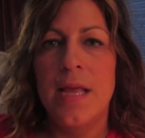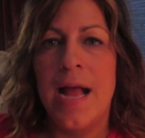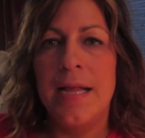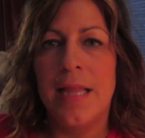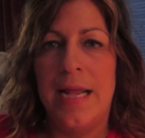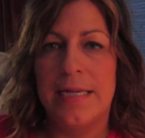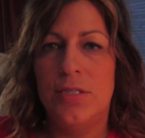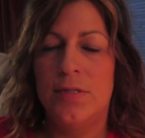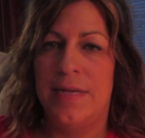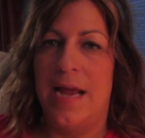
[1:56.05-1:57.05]
I like
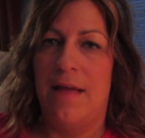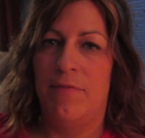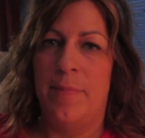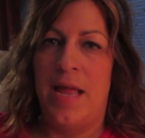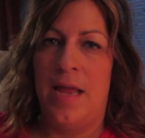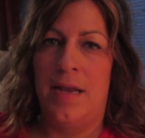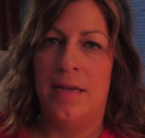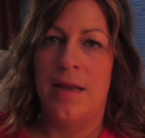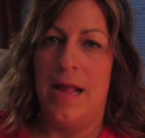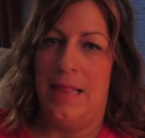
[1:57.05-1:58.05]
2.5
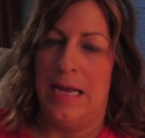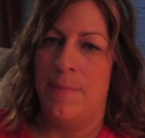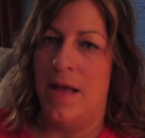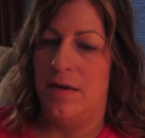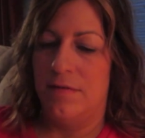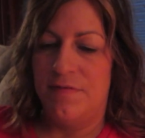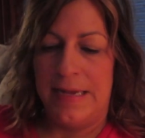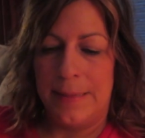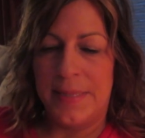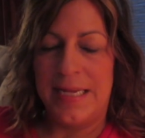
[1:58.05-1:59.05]
Men, I like Modern
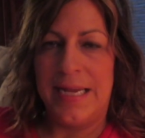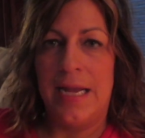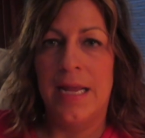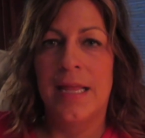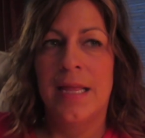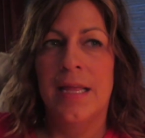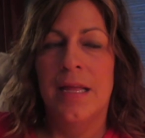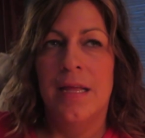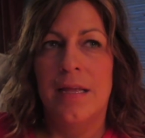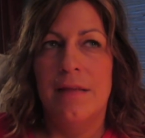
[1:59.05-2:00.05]
Family.
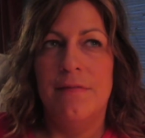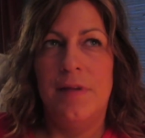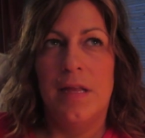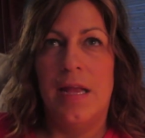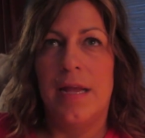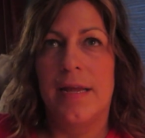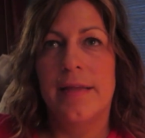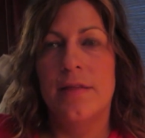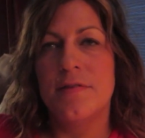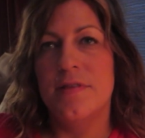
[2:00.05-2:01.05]
I feel
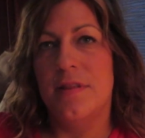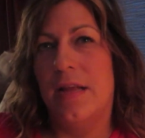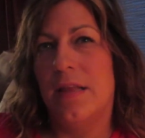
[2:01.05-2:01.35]
like those are the